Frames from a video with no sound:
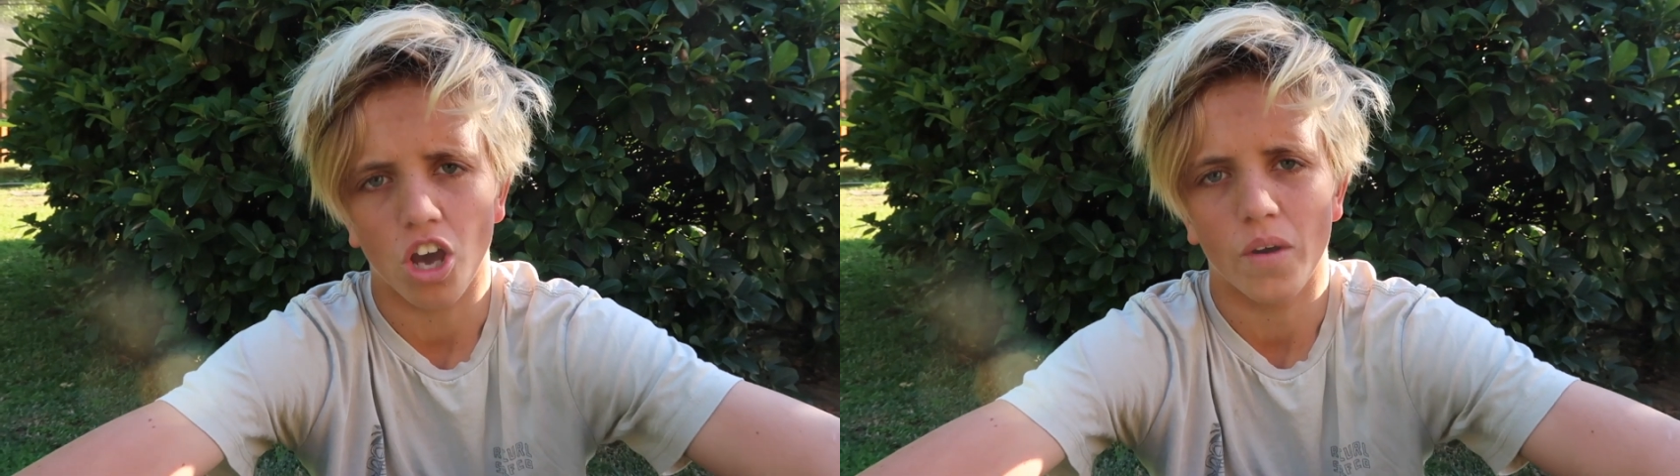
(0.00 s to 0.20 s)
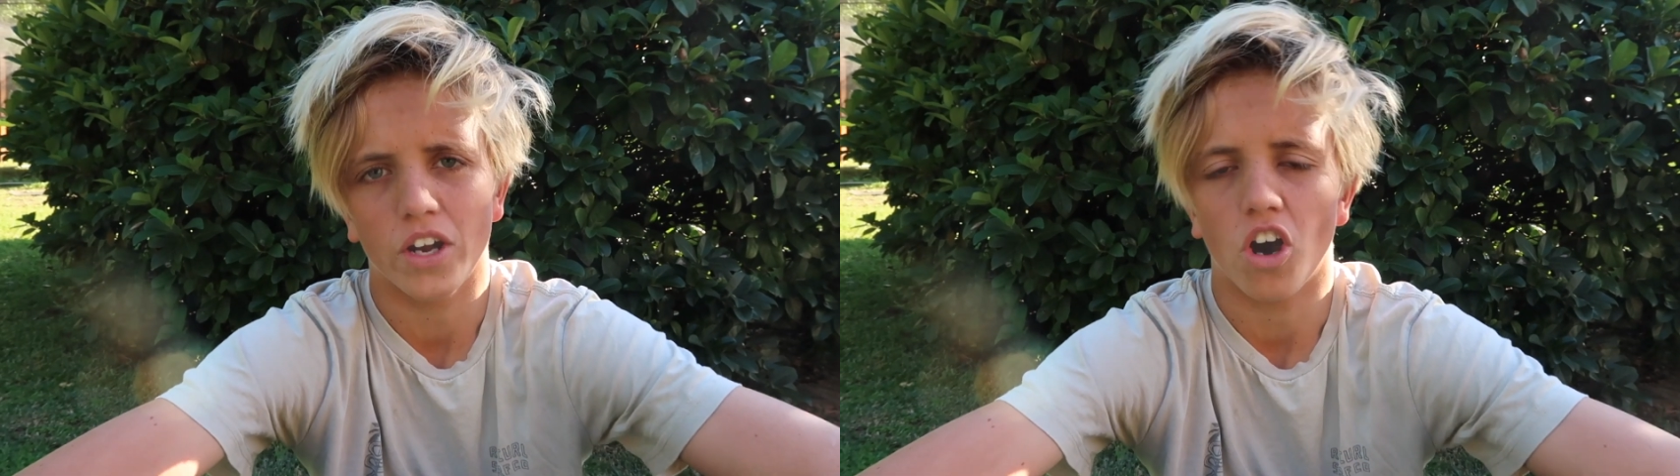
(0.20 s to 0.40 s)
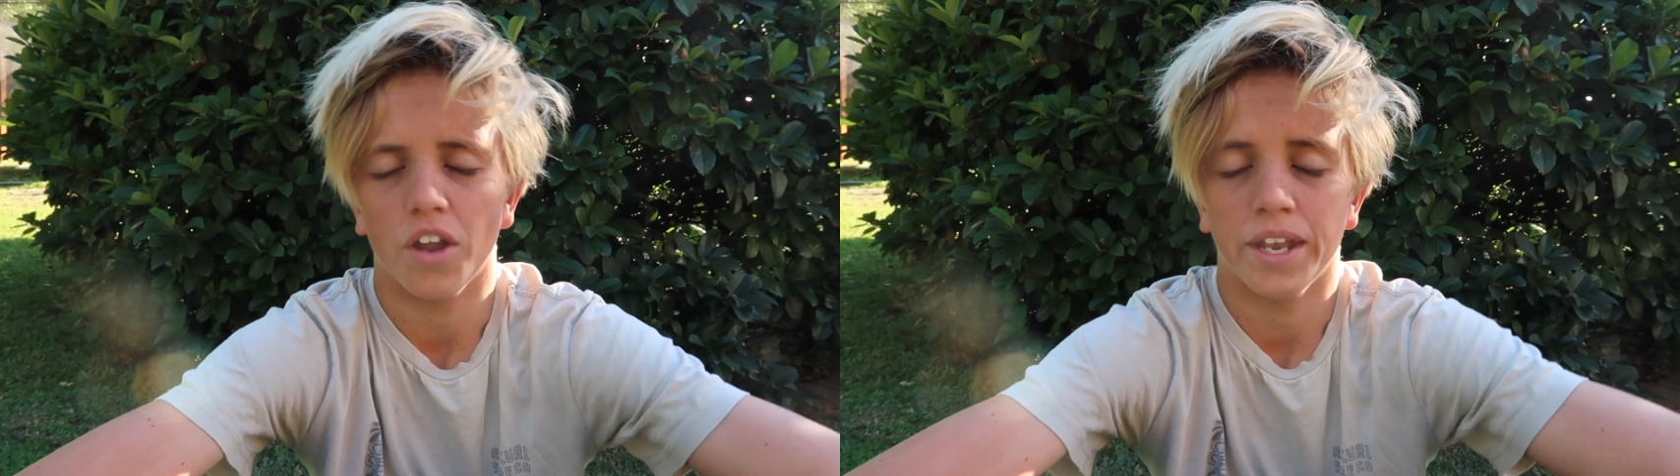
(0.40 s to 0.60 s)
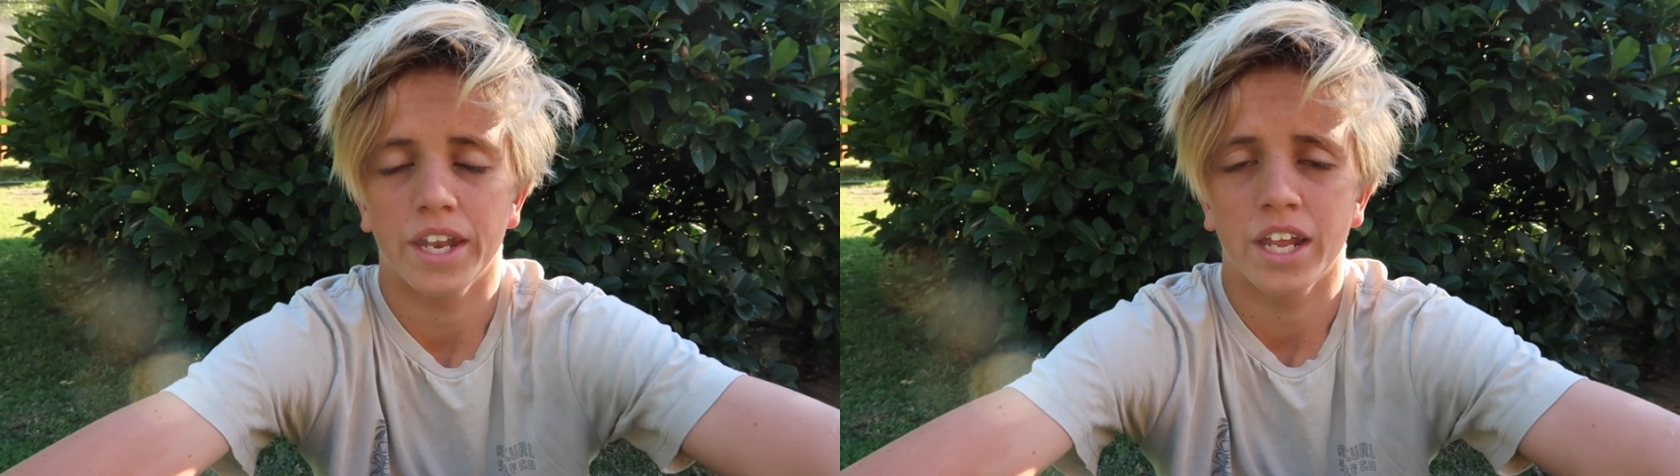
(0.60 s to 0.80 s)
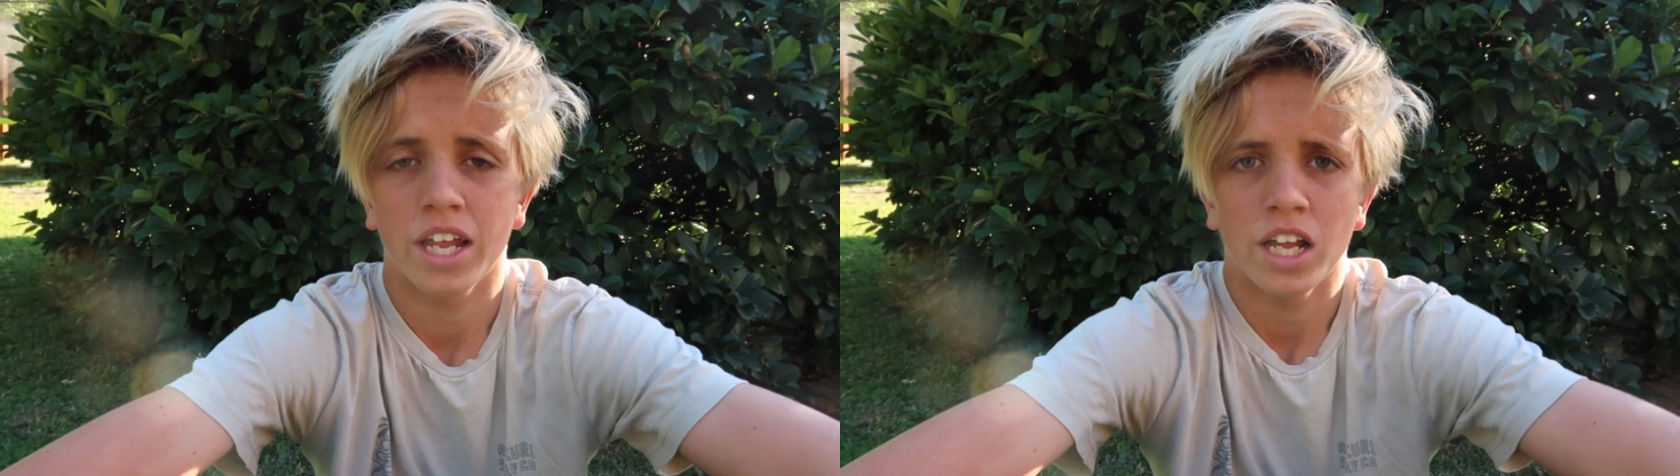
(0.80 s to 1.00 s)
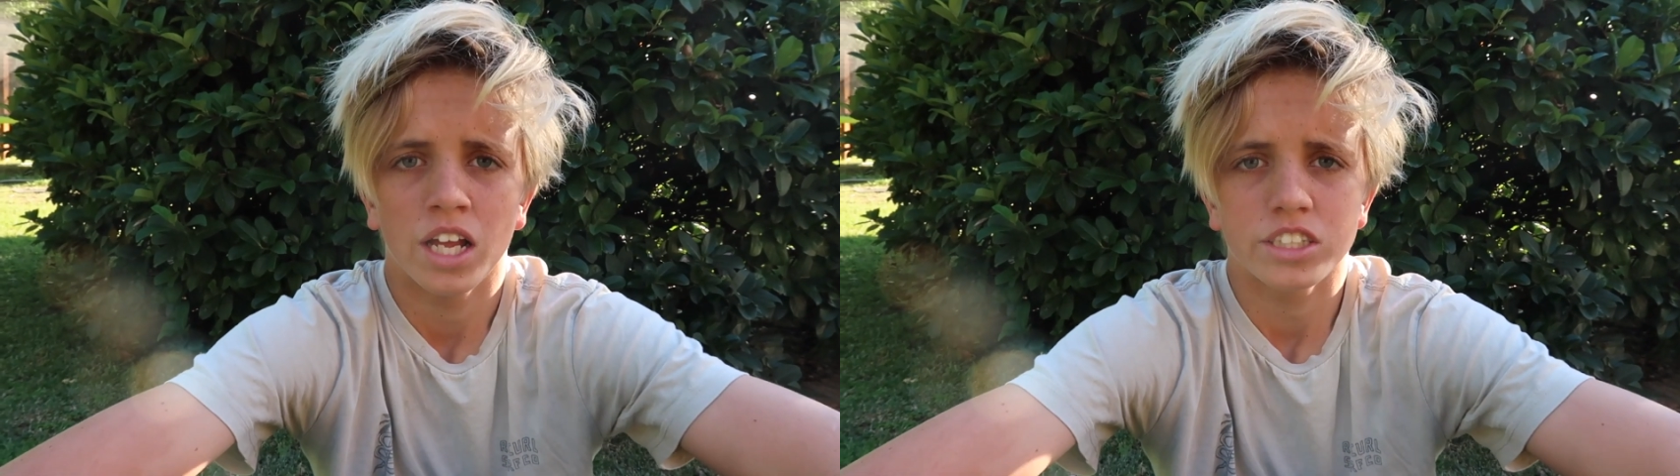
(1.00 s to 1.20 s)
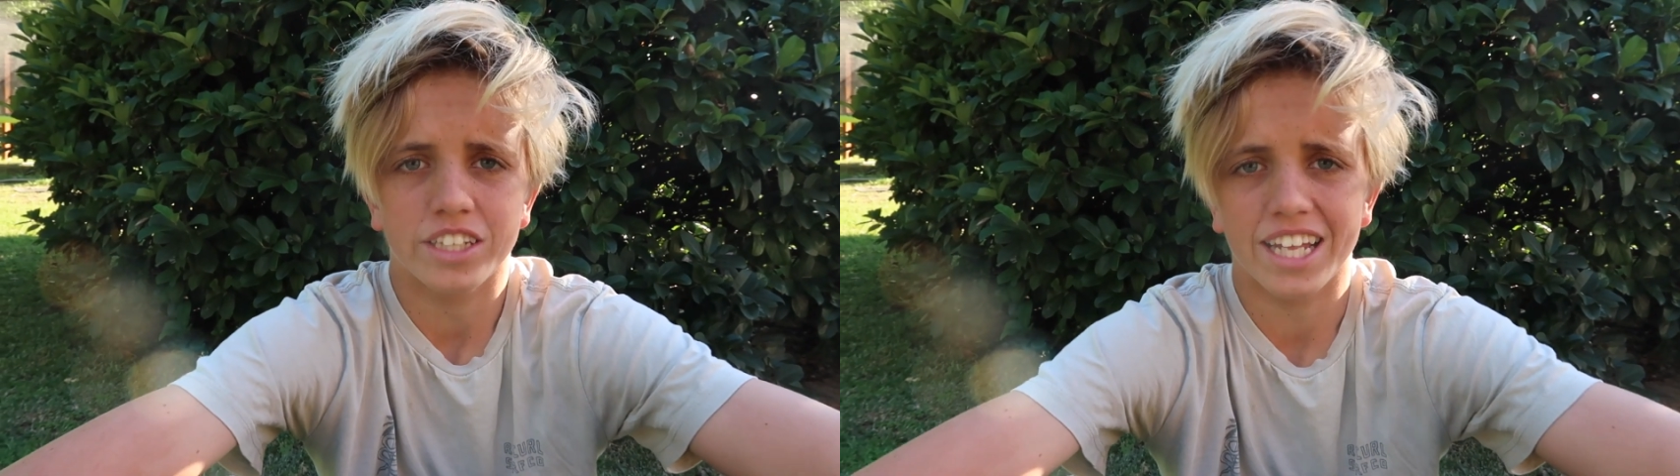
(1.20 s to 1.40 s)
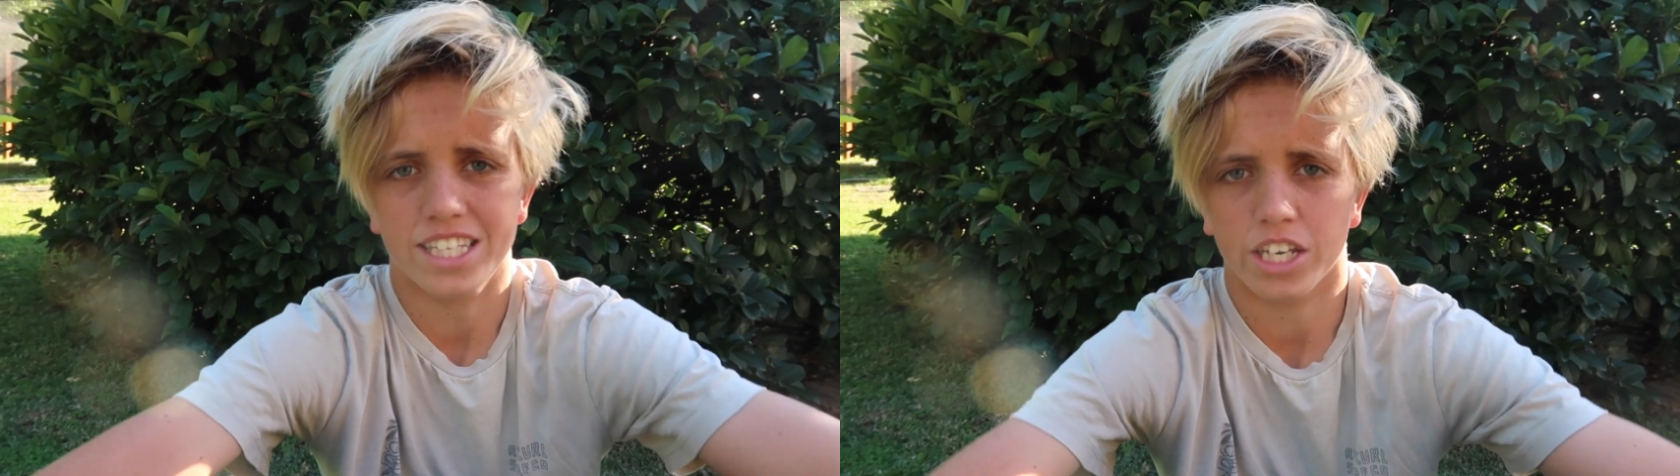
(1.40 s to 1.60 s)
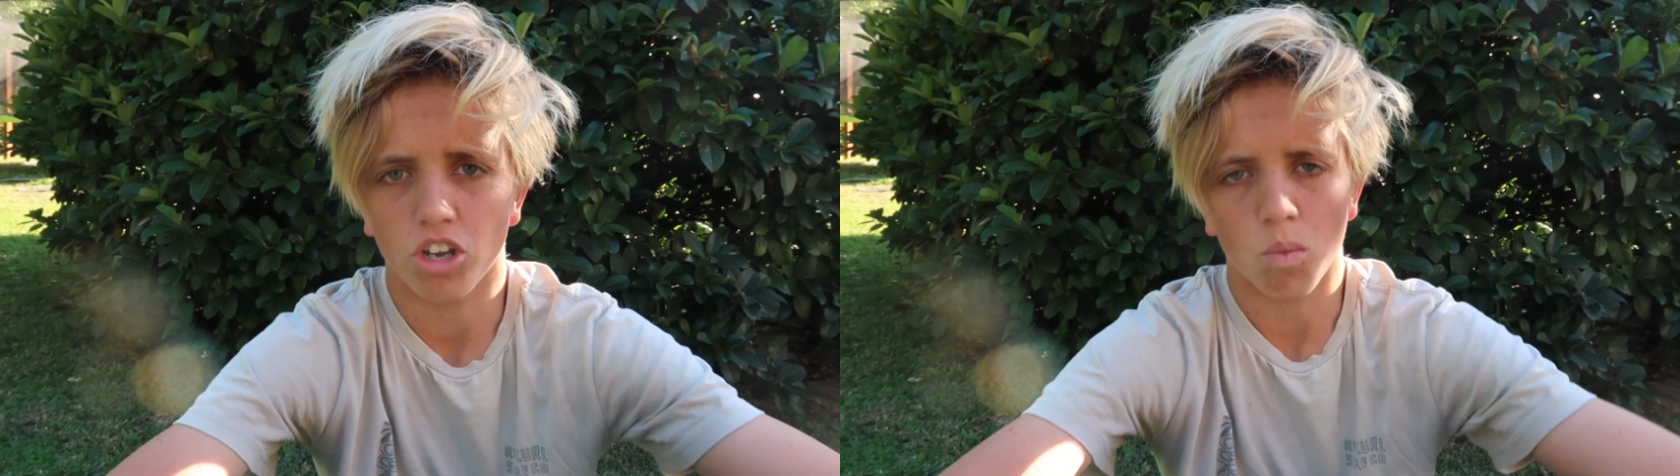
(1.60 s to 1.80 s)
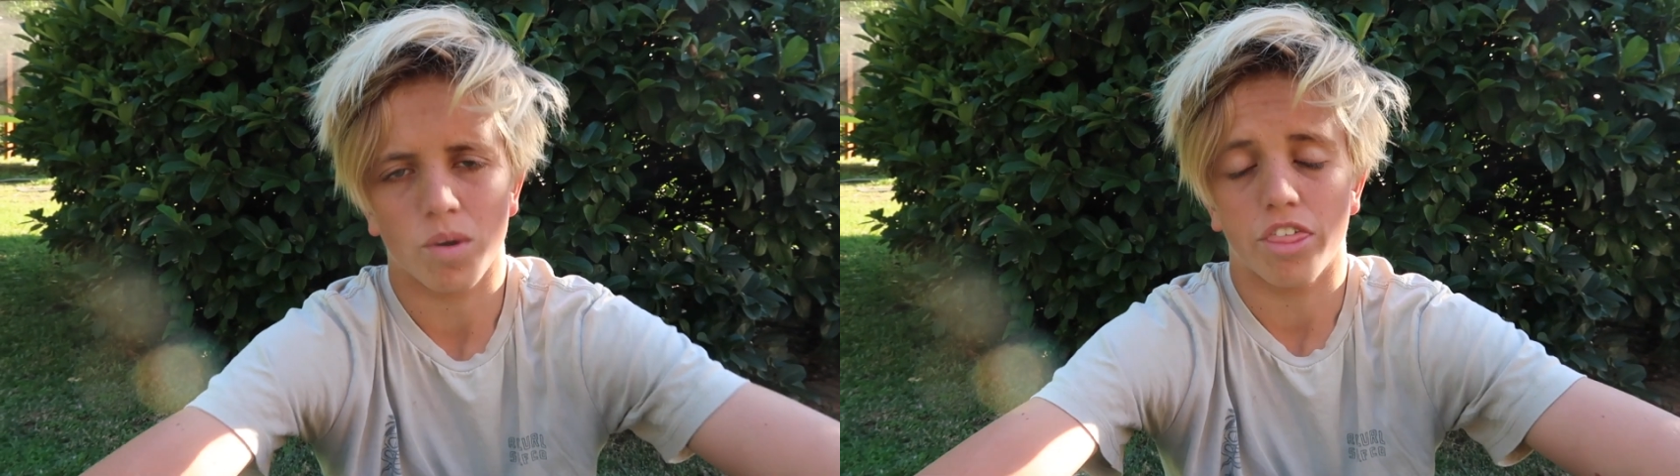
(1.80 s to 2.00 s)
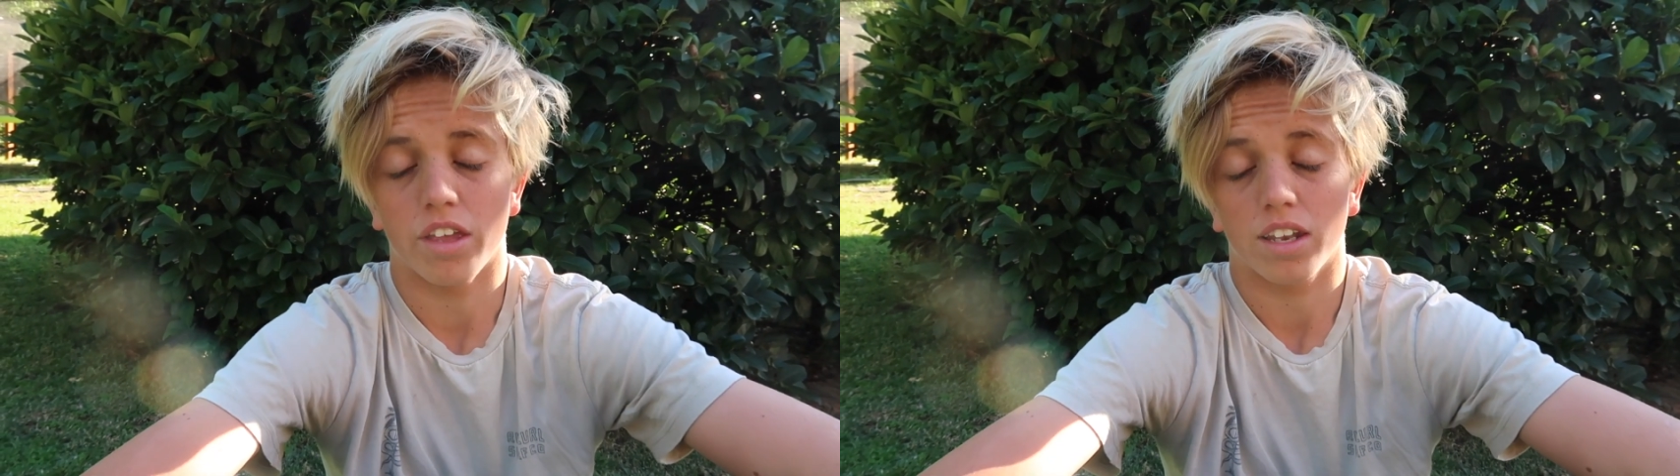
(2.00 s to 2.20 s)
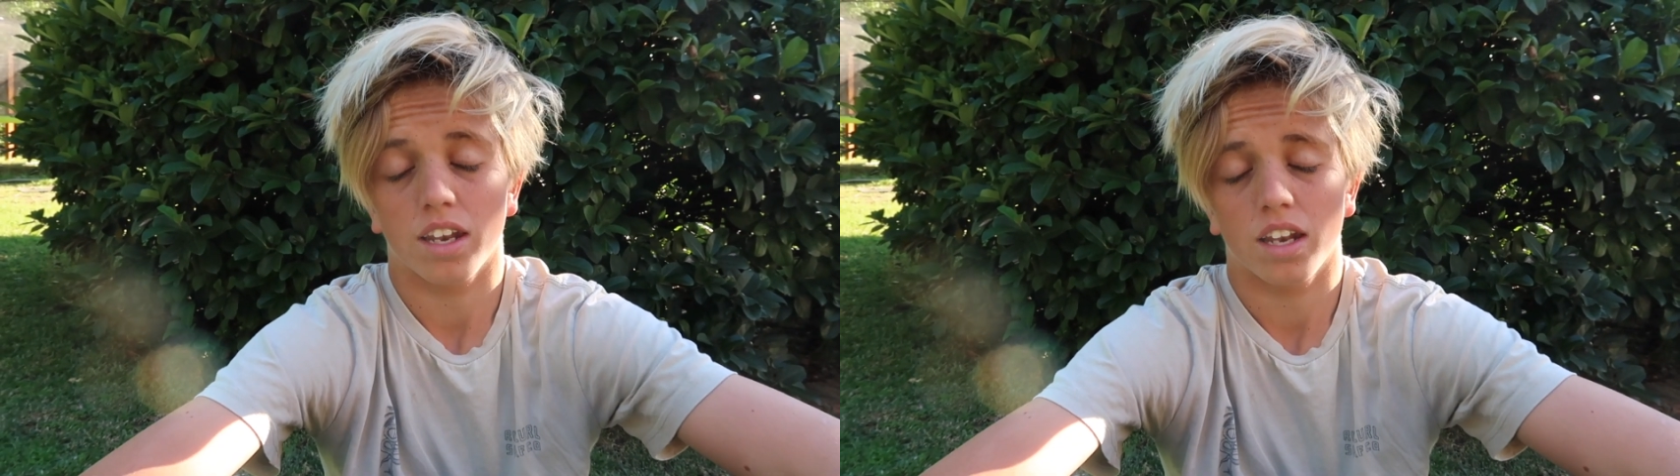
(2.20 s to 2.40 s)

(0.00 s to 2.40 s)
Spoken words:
going on, so let's get on with it.